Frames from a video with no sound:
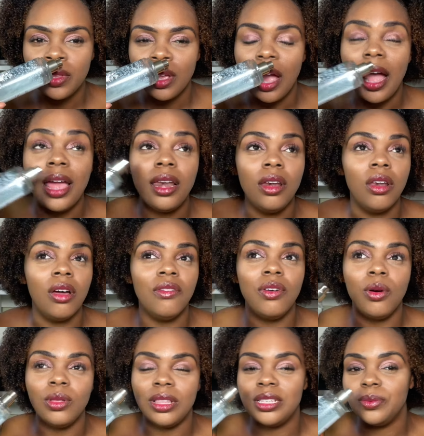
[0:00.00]
I love
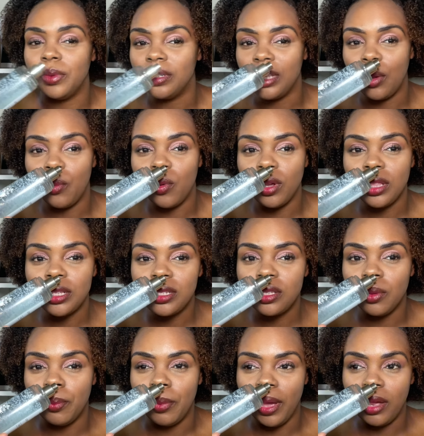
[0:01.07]
how this smells. I wore this to
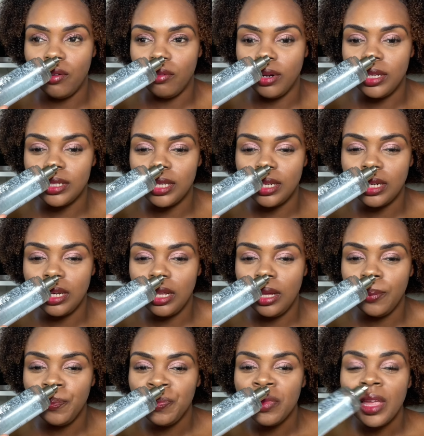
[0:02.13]
bed recently,
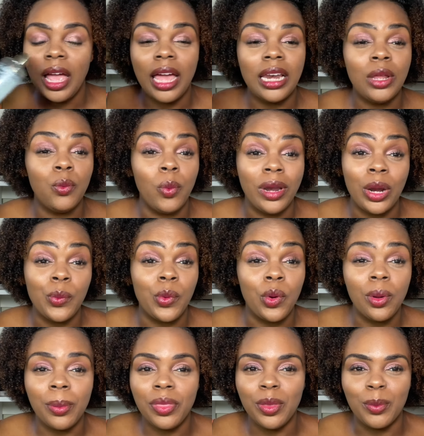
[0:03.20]
and when I woke
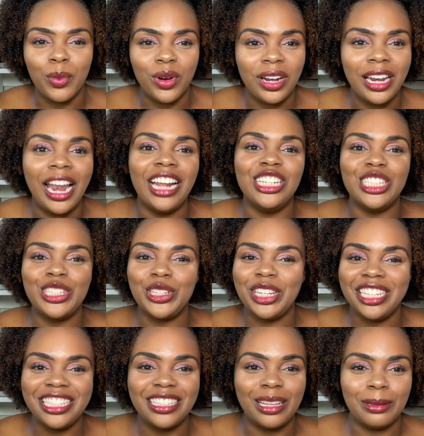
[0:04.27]
up in the morning, I just
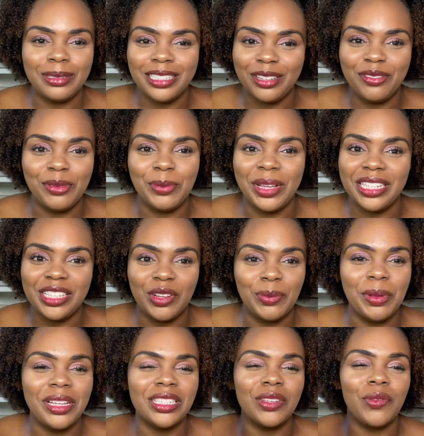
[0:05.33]
couldn't stop sniffing myself
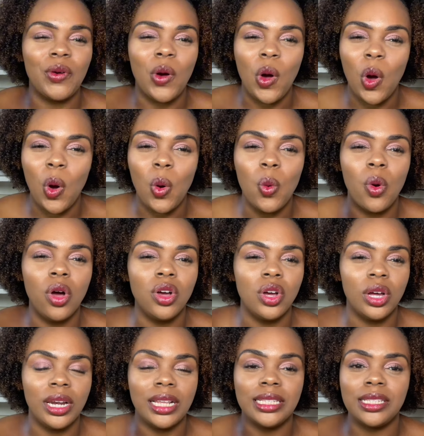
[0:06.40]
because of how
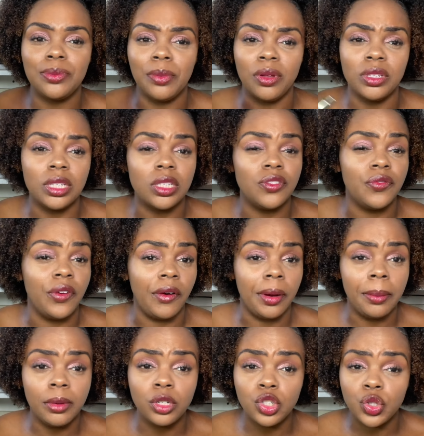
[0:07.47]
good it smells. It's very
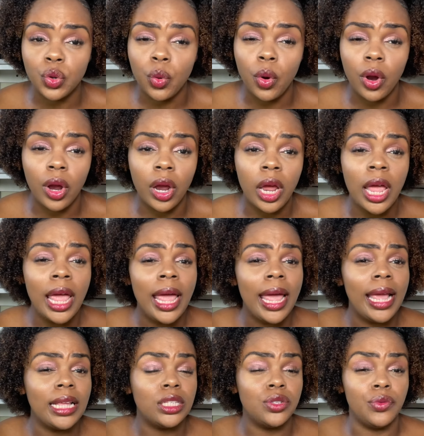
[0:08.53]
mature.
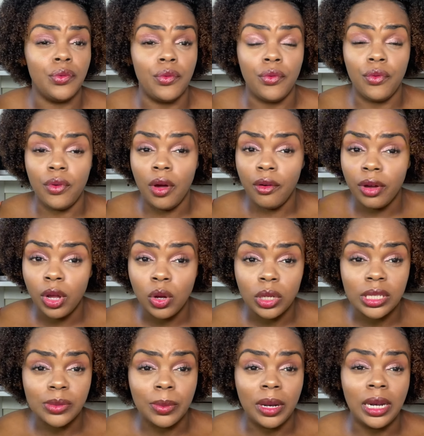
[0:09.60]
It's very good
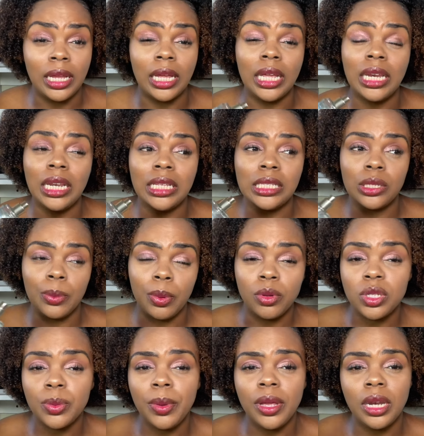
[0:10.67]
smelling. It is supposed
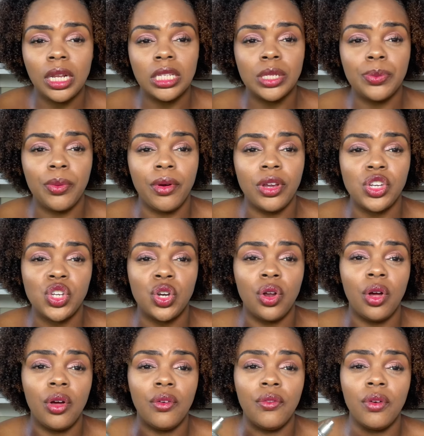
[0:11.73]
to be an inspiration
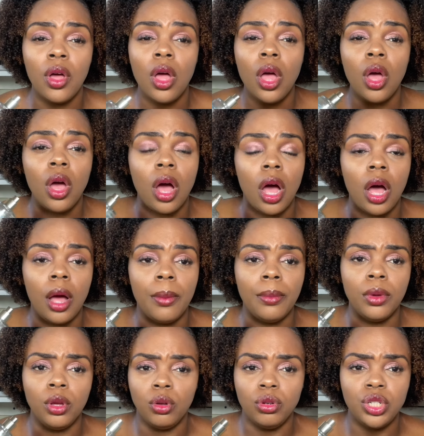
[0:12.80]
of
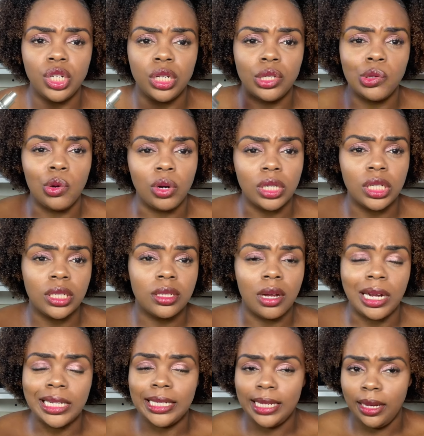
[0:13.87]
Gucci's Gorgeous
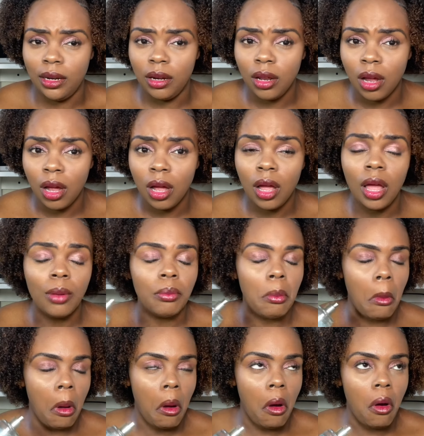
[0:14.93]
Gardenia.
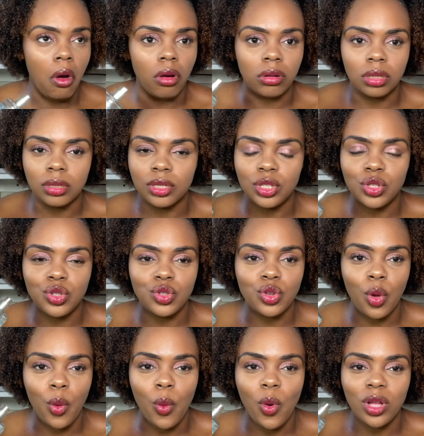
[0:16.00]
Oh,
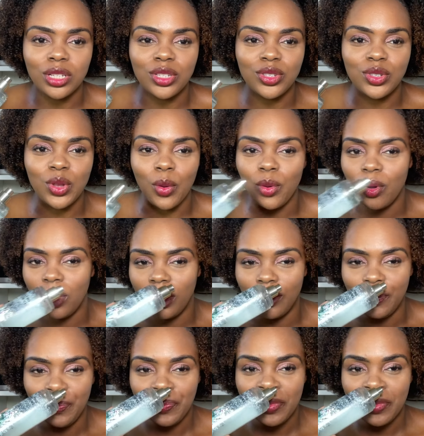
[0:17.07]
so good.